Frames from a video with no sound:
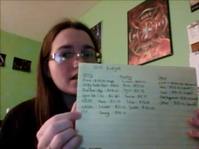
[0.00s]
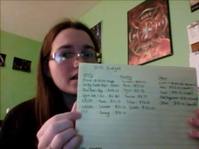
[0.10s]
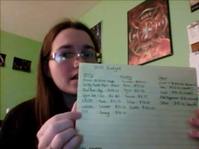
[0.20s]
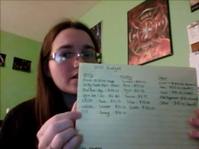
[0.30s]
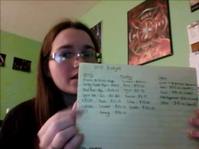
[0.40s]

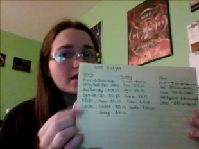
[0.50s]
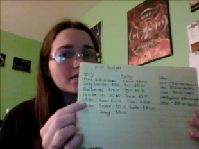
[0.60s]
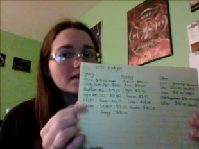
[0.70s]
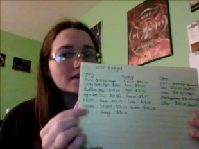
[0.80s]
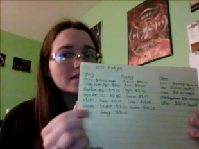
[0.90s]
and I write
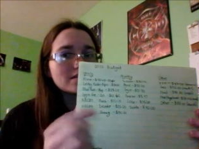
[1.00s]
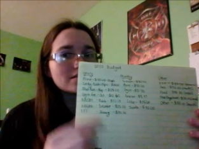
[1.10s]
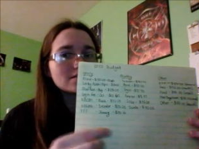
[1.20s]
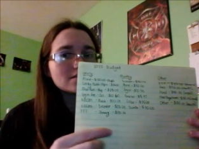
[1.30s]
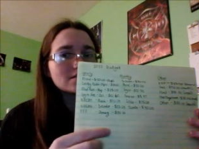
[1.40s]
what it
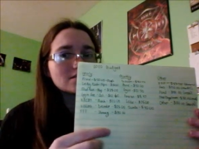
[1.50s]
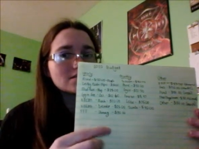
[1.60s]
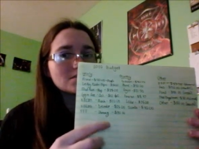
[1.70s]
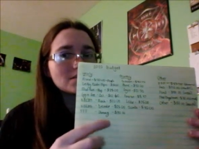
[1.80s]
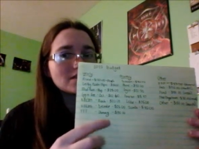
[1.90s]
is,
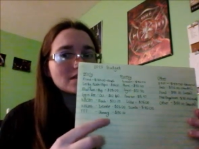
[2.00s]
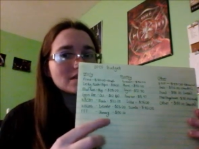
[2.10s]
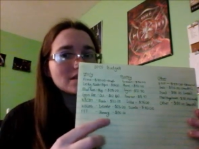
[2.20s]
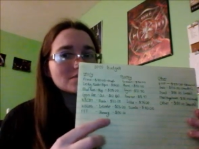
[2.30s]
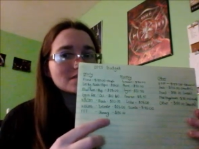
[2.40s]
the month that
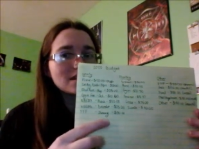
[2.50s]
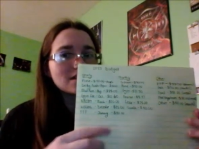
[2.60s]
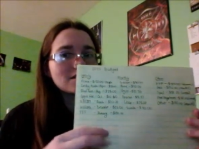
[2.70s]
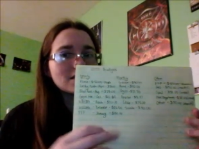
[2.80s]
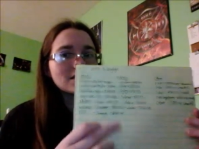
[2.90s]
it comes
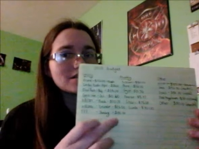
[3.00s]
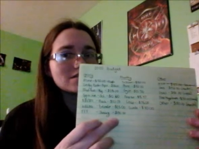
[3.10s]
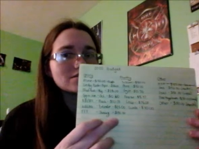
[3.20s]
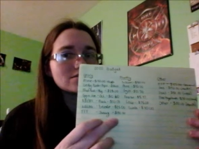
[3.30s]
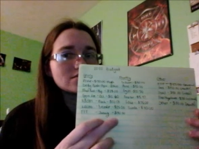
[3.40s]
out, and
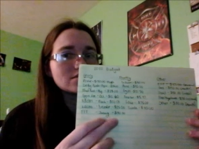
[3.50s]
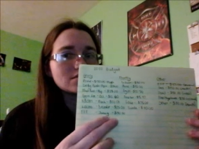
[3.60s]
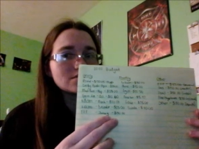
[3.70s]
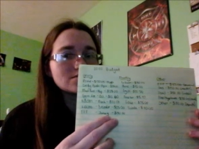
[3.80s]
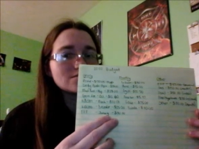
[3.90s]

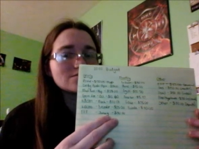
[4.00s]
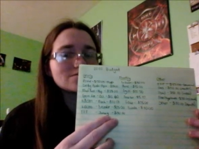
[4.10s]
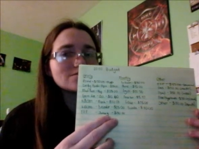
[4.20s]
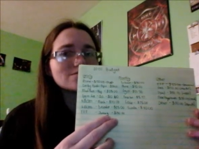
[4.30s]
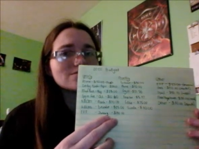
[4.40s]
the
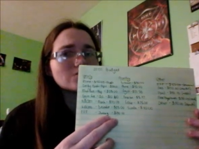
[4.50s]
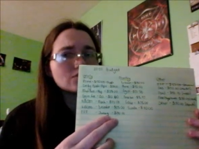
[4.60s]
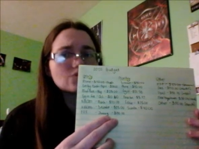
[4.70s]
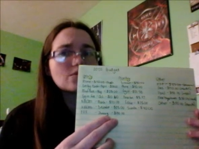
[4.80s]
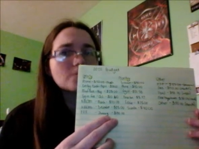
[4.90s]

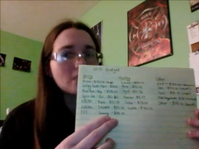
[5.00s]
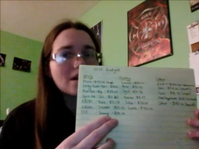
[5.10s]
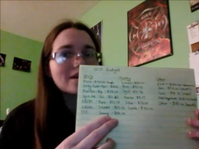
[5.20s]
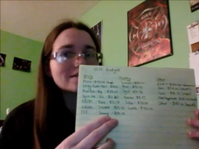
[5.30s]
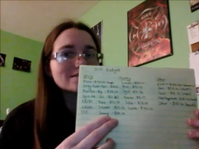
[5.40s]
usual
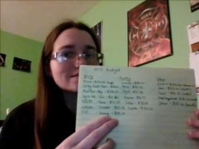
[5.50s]
price.